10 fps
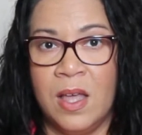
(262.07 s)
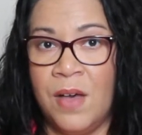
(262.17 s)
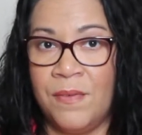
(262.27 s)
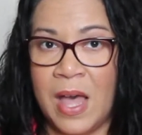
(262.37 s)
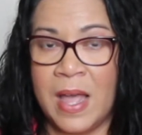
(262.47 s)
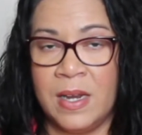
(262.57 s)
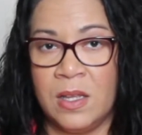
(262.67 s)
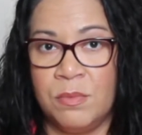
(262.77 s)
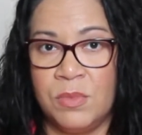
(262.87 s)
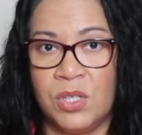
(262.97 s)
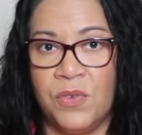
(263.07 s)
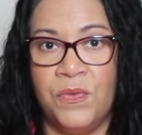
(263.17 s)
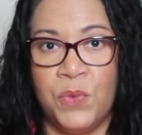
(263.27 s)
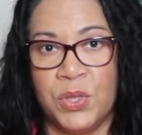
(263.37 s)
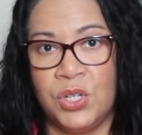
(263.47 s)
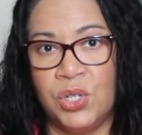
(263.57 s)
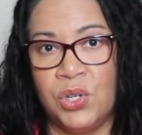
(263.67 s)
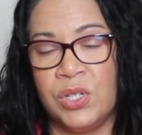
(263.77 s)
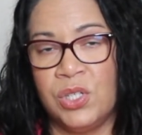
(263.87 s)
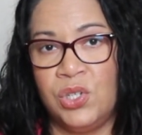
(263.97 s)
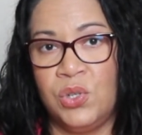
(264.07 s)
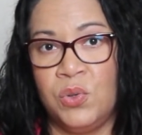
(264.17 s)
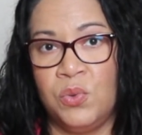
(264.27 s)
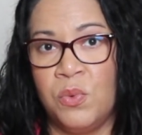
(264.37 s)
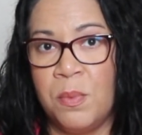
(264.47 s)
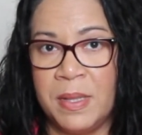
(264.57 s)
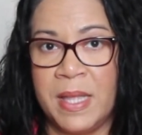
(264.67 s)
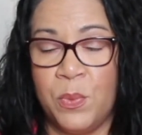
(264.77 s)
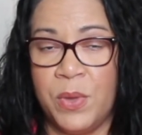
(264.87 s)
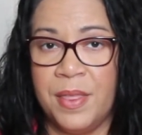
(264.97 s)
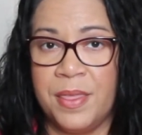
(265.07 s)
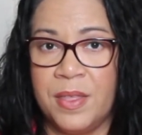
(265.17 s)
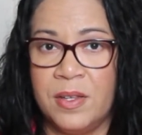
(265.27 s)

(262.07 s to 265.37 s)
of items for the children to play with.